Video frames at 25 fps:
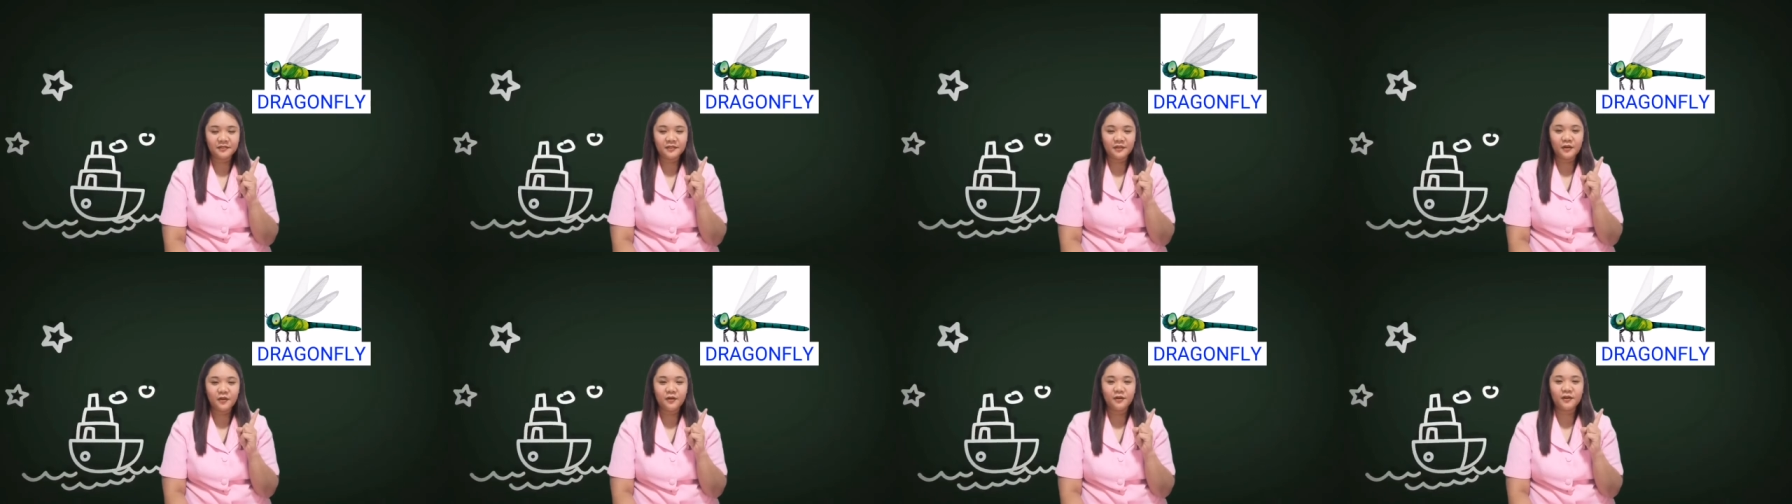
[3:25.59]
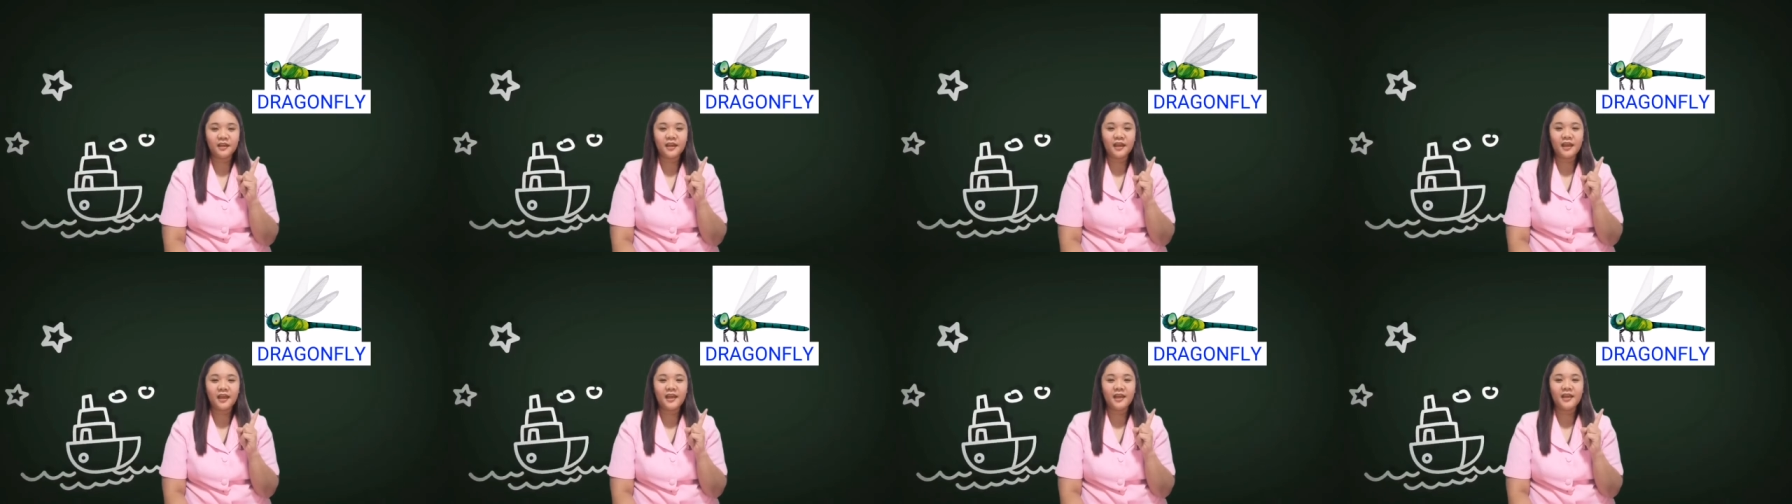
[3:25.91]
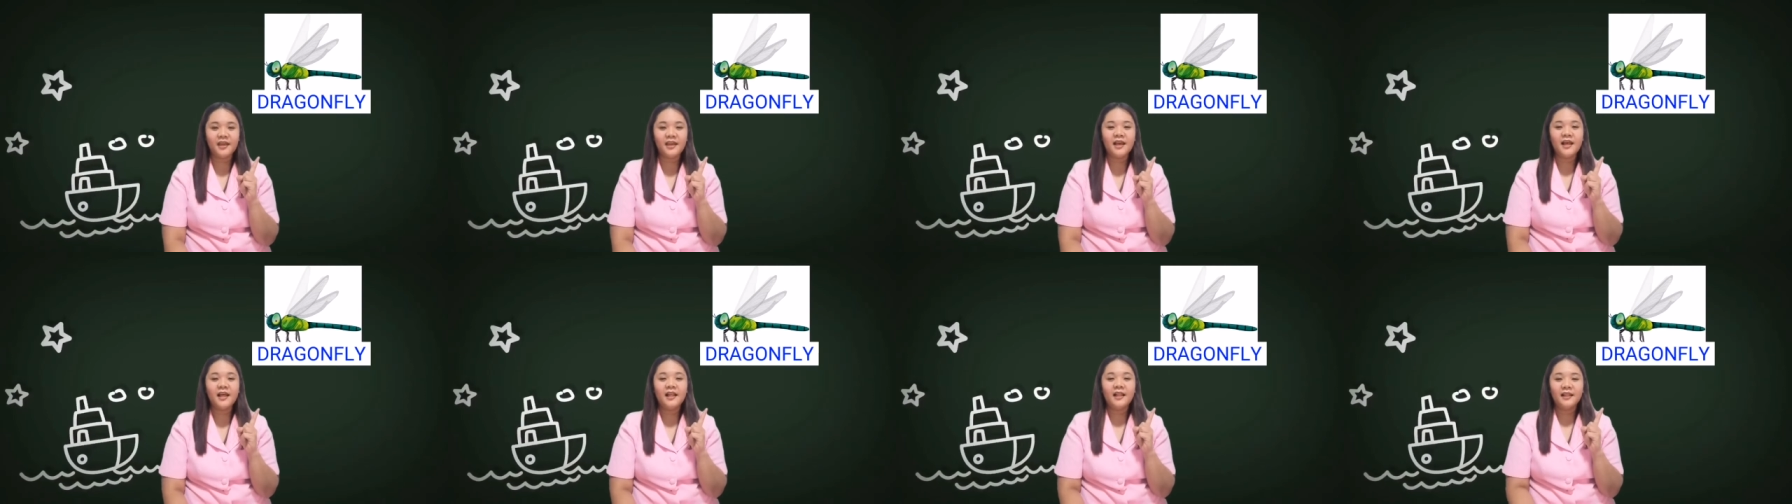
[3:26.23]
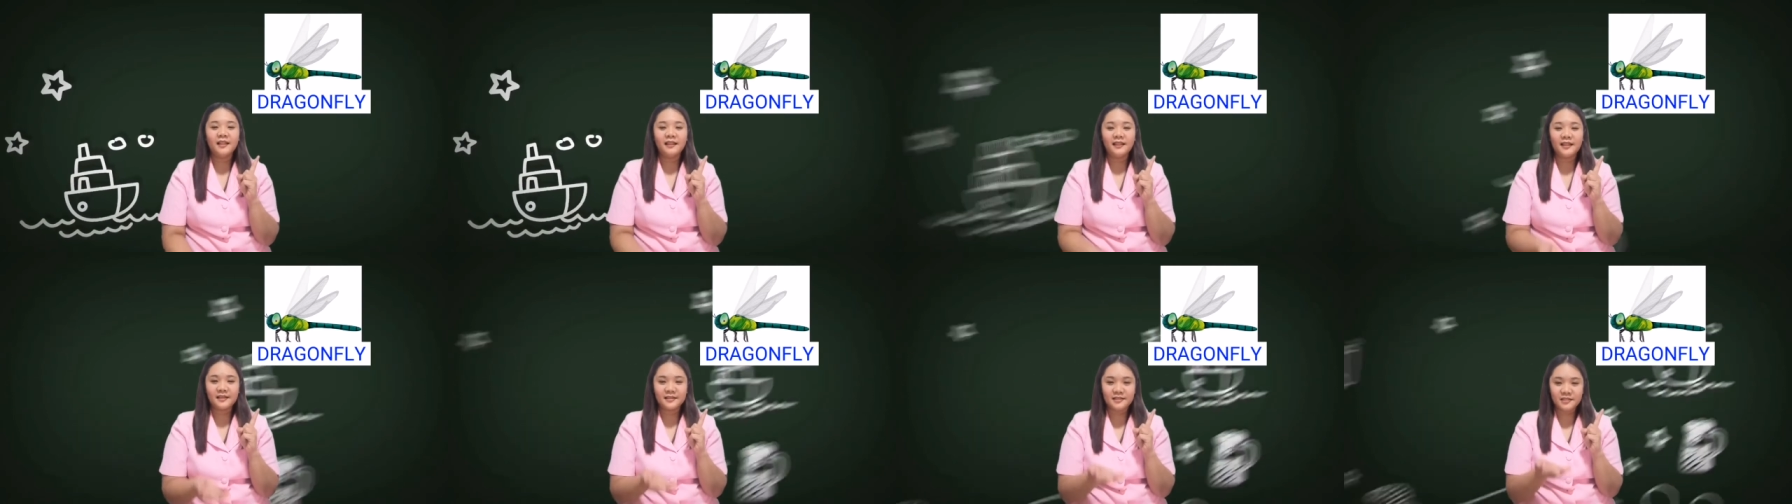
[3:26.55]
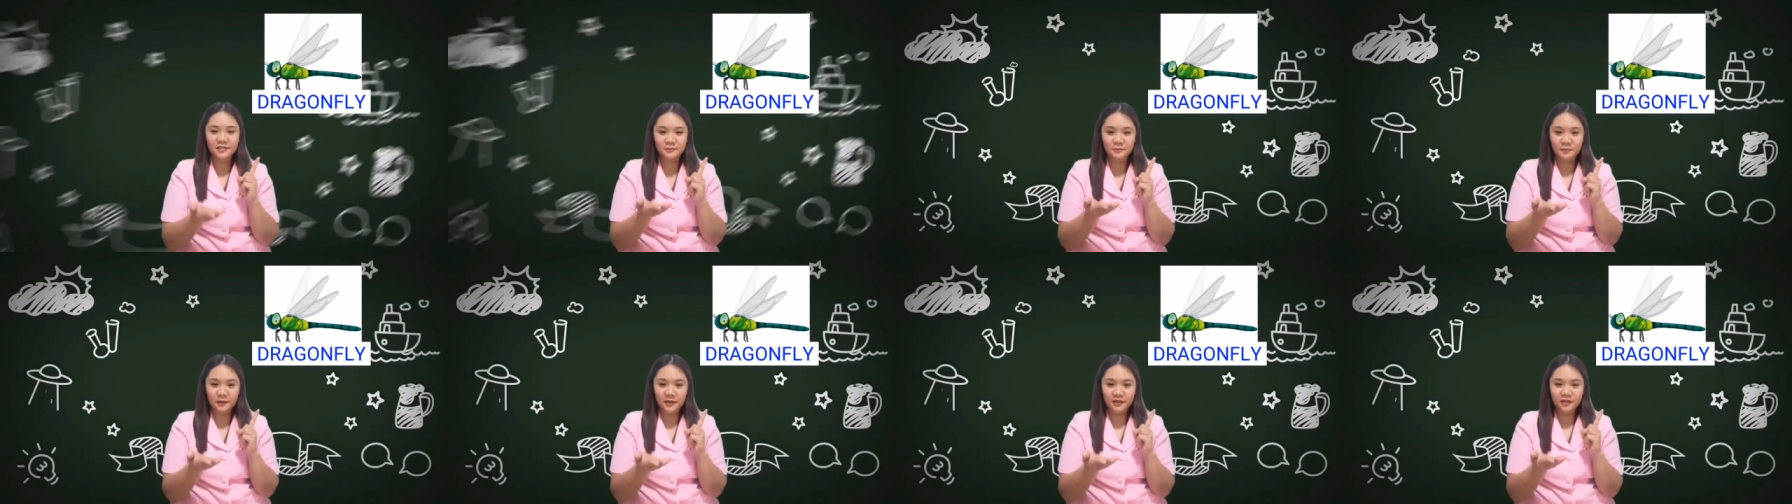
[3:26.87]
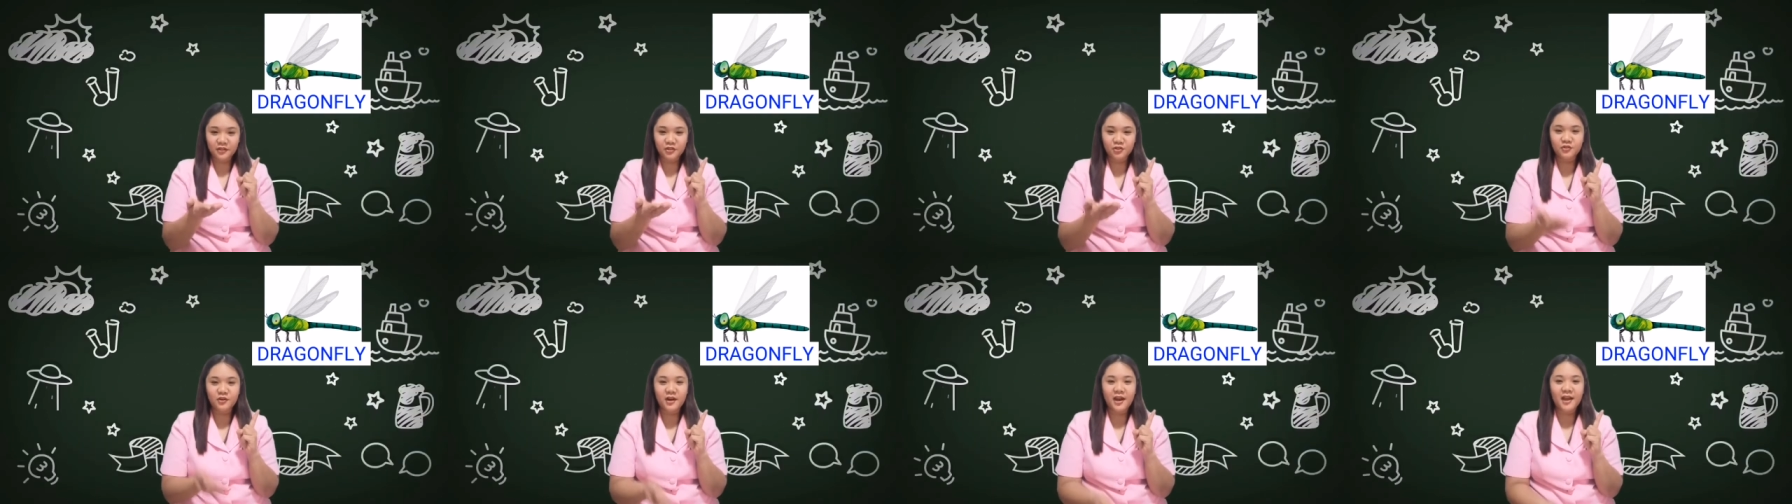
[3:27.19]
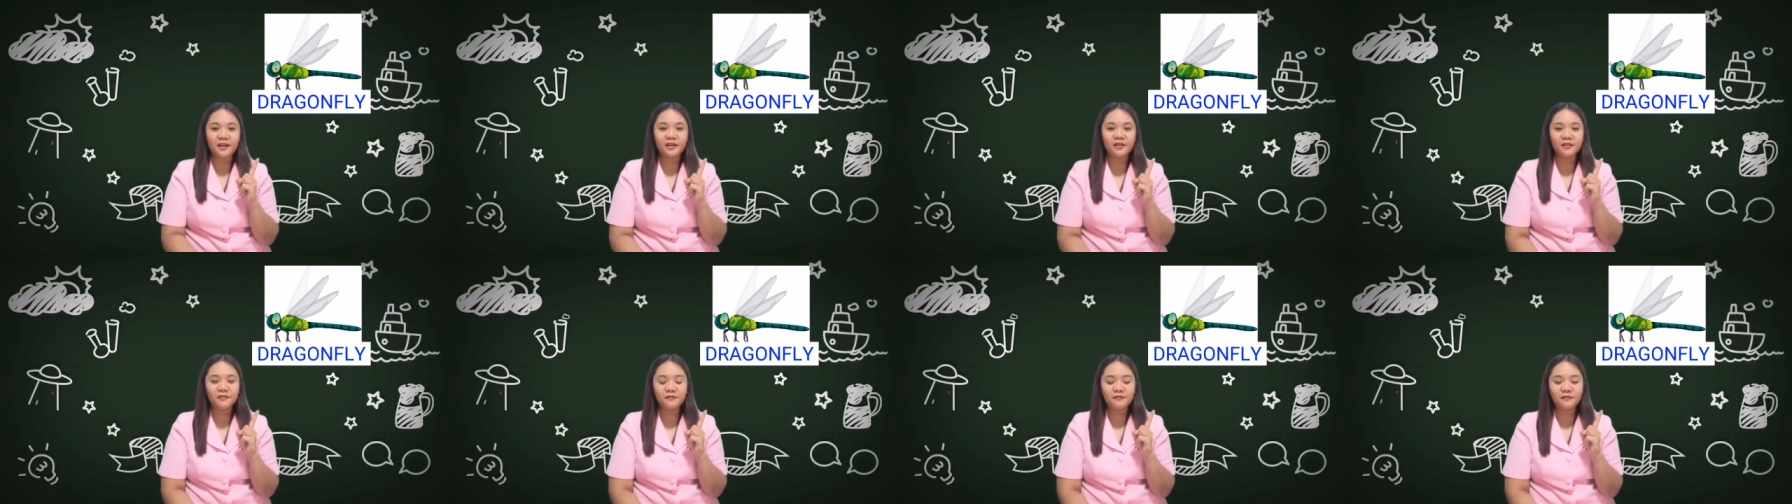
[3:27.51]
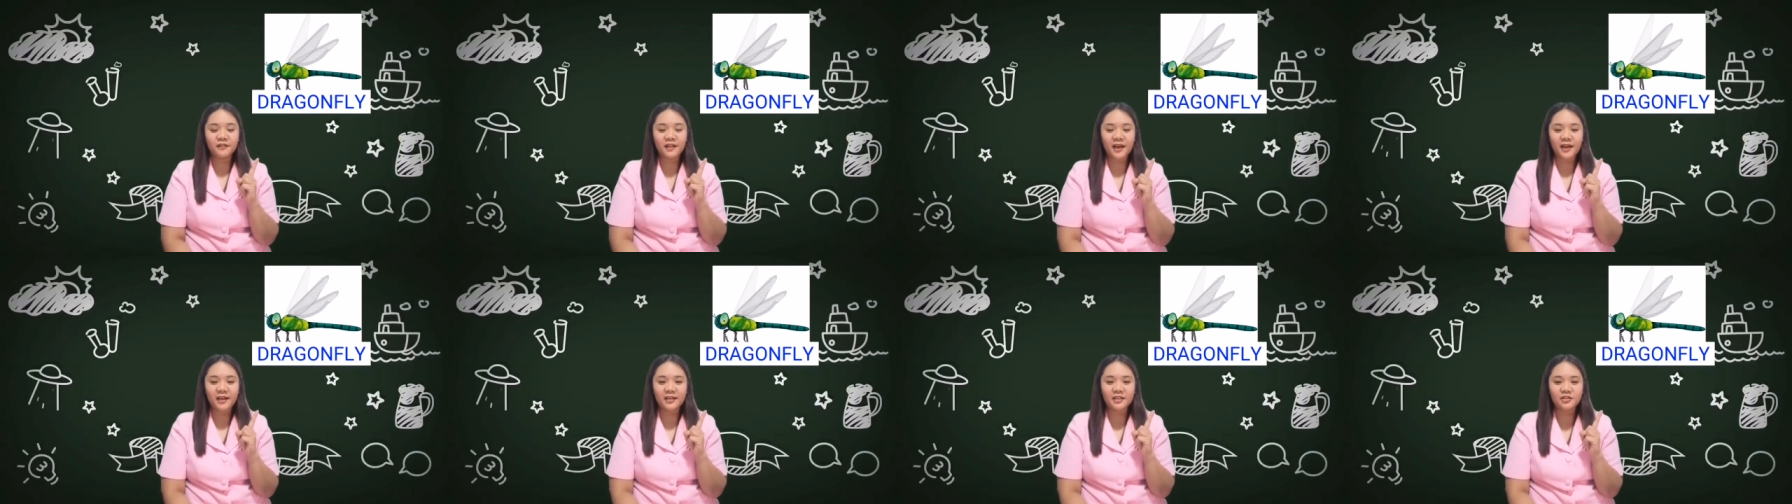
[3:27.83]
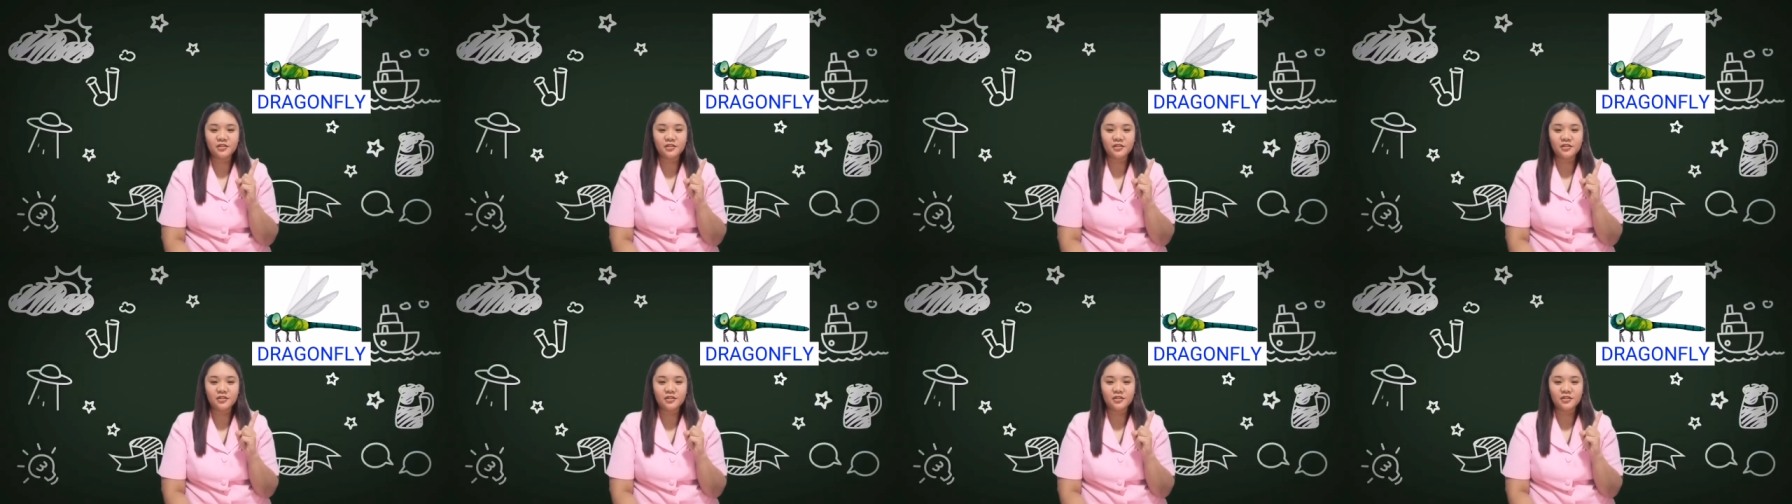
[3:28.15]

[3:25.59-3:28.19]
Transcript: Okay, let's spell dragonfly